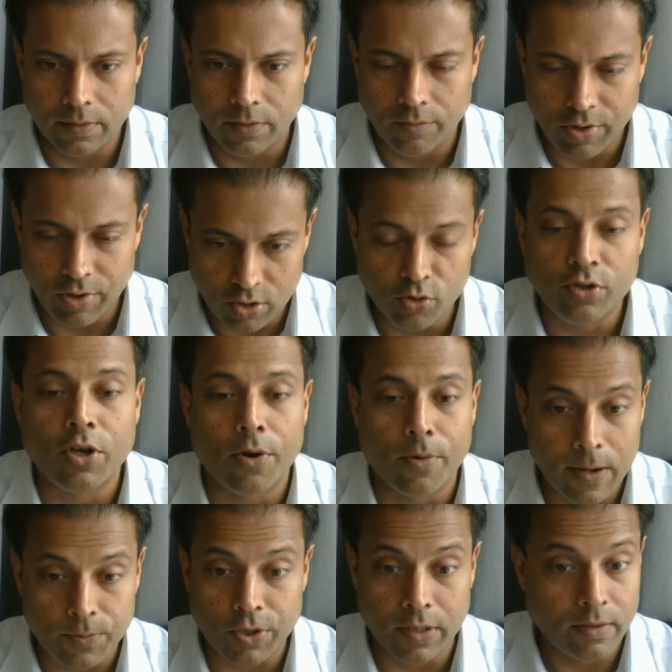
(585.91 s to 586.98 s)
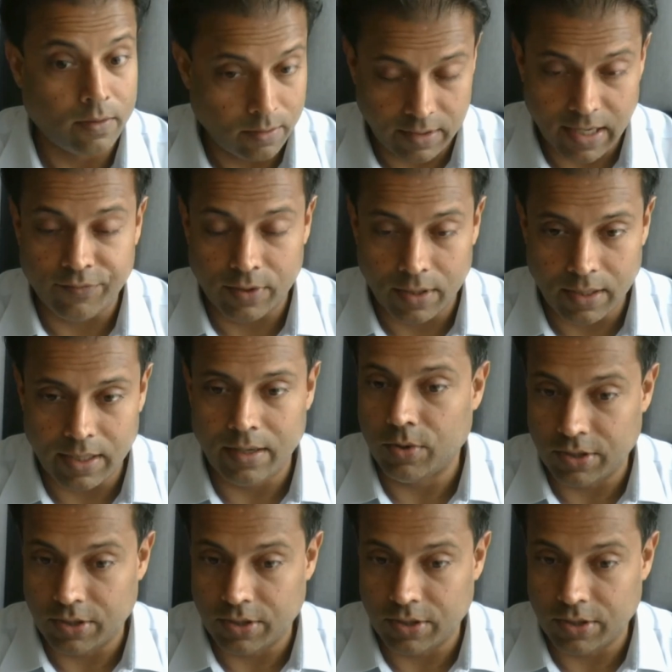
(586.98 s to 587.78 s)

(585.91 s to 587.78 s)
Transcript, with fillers: reduce corruption, definitely,